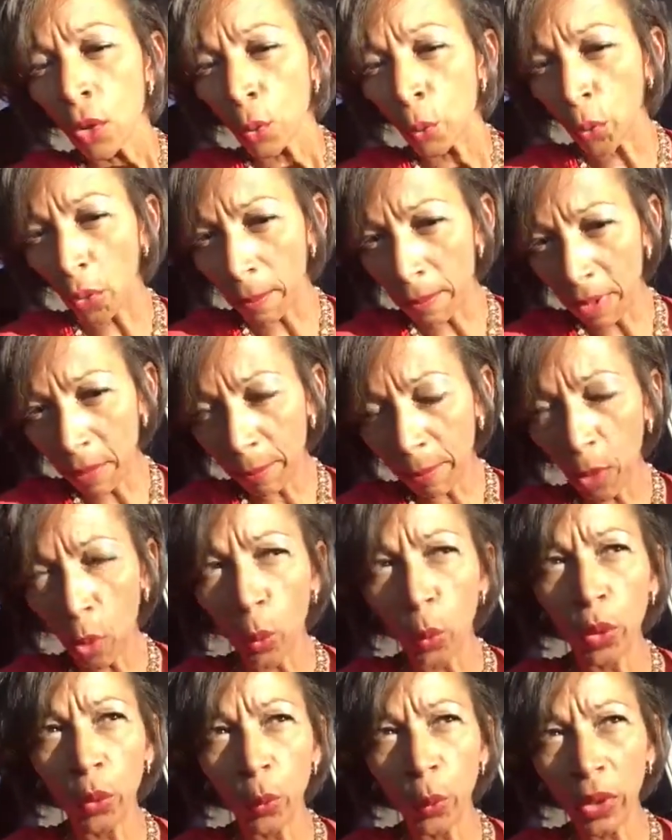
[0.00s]
Remember,
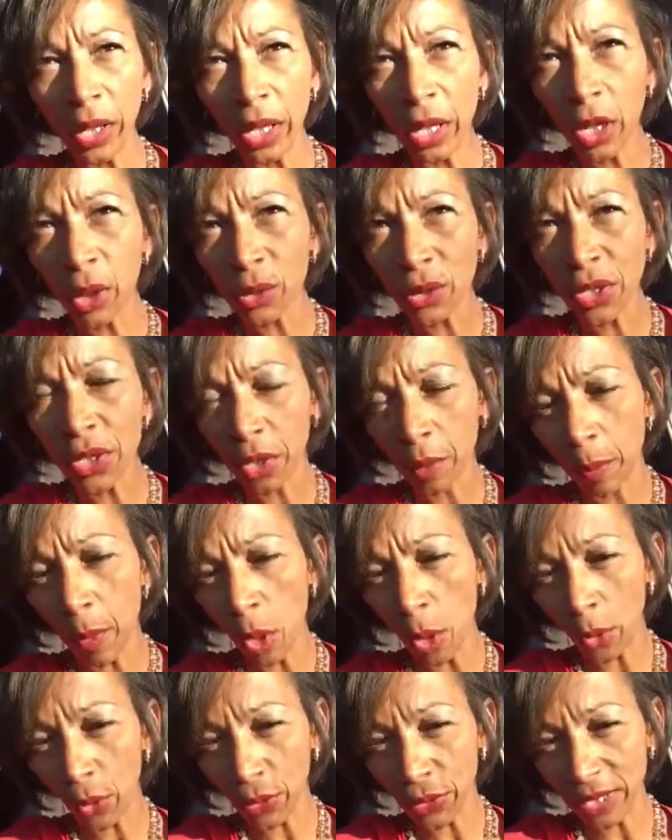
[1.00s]
when we go to the
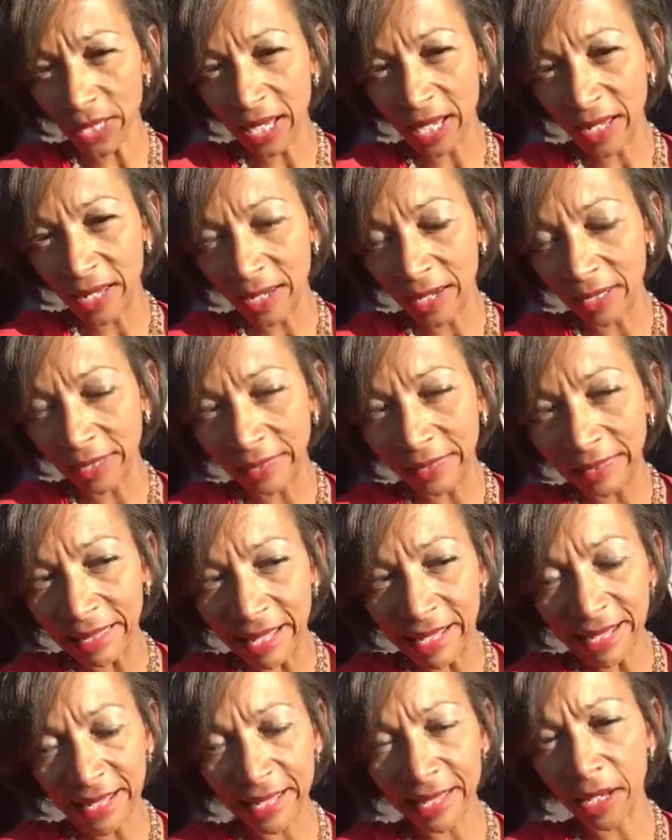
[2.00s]
polls in
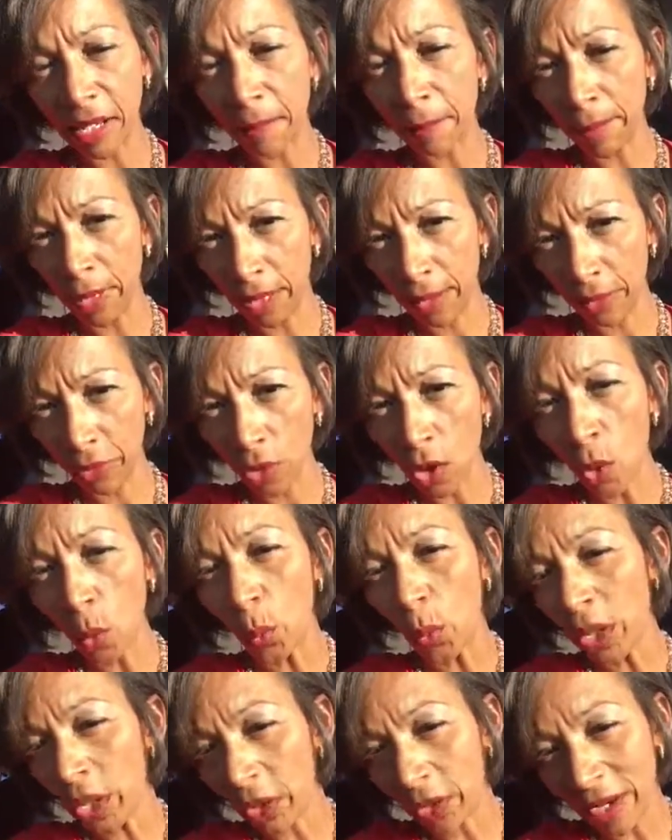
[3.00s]
less than a month,
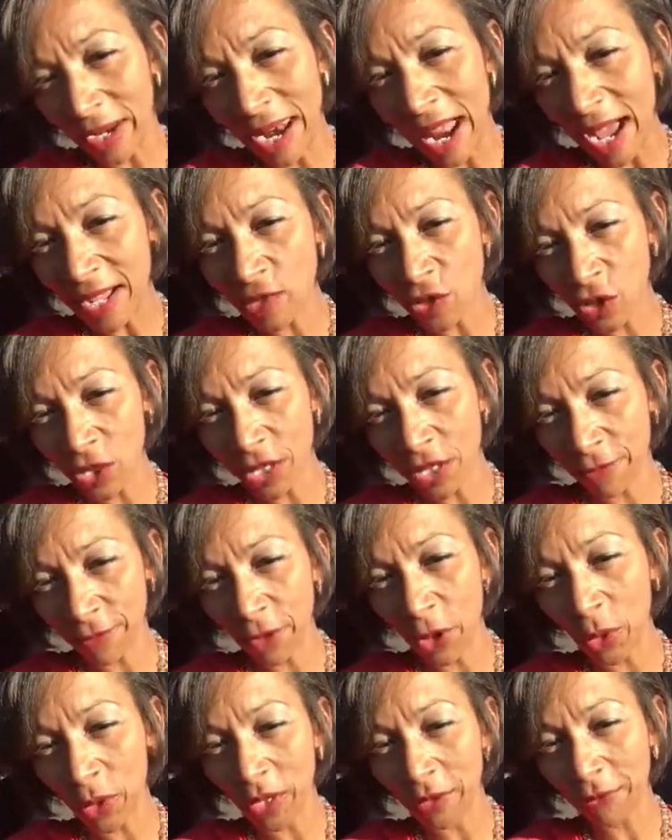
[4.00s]
we are not just
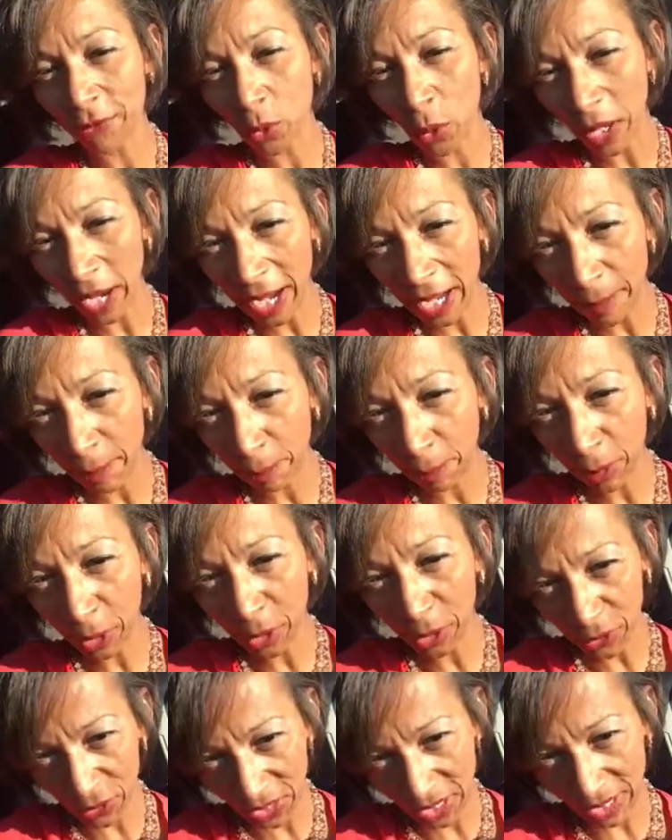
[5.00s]
voting for a
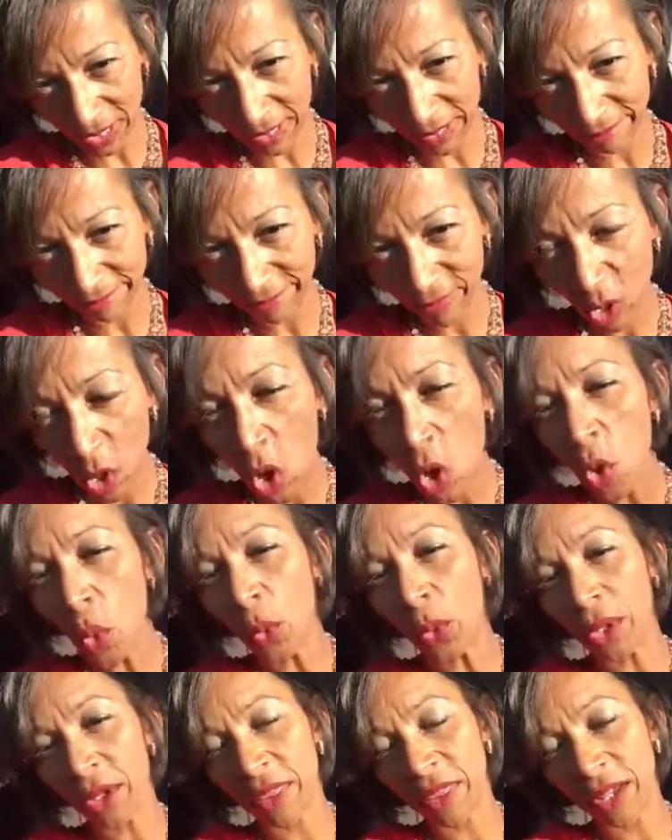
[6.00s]
person
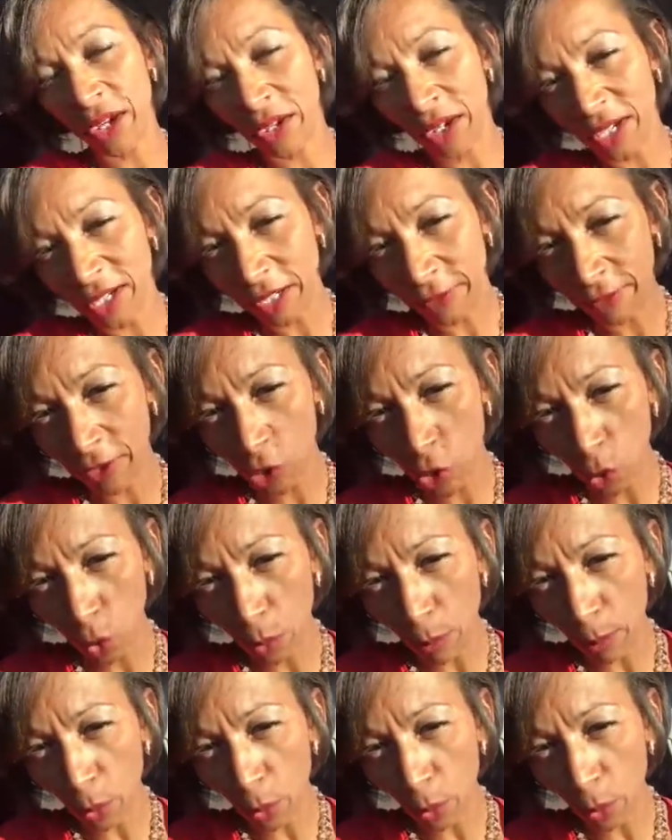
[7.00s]
or their individual